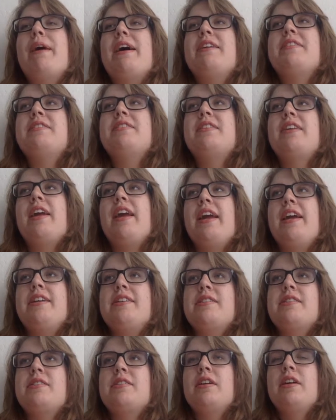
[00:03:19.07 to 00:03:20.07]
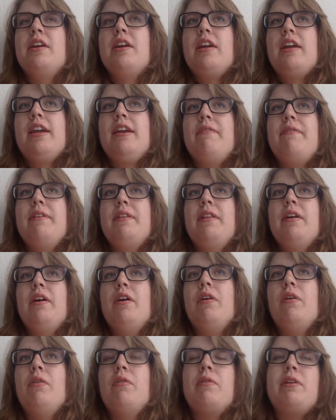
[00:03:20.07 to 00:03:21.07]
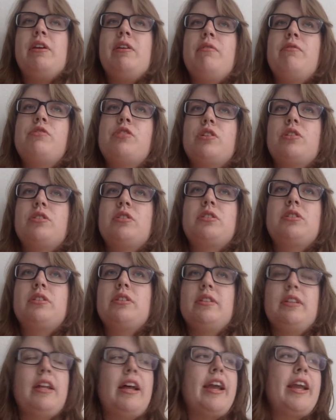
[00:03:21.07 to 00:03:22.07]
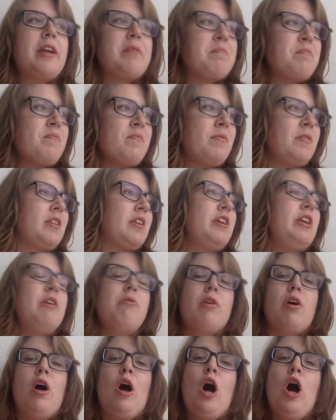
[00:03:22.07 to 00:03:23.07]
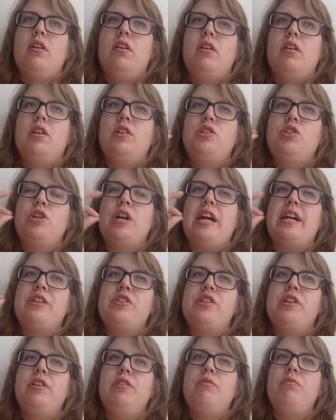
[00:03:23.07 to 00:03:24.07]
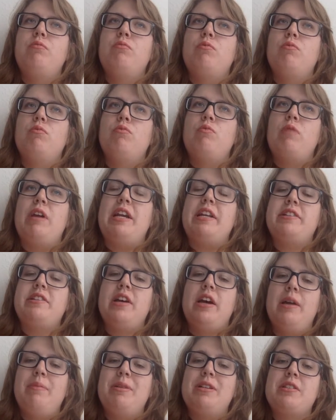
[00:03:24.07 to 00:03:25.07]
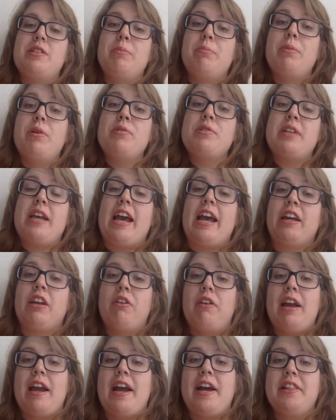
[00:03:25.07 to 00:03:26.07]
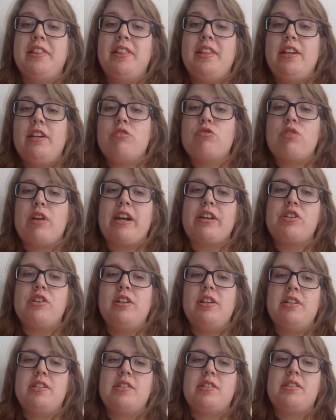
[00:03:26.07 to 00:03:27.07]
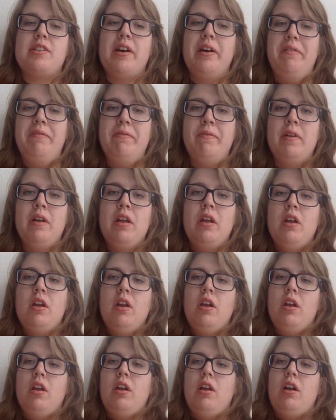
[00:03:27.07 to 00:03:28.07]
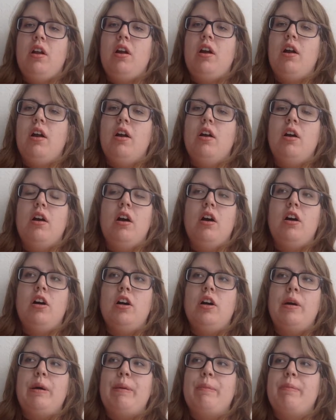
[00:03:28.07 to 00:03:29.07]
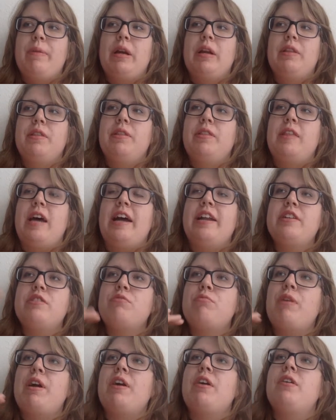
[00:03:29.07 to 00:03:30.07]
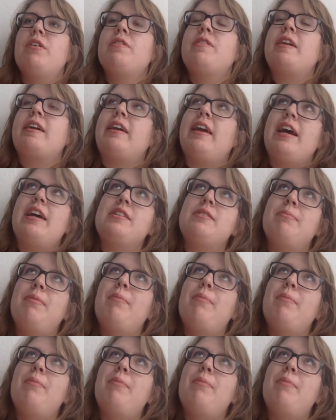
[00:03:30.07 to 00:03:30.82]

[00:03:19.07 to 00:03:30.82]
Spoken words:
best case, even though you just like you were all attraction wait time is the most accurate at the attraction itself. That is where the cast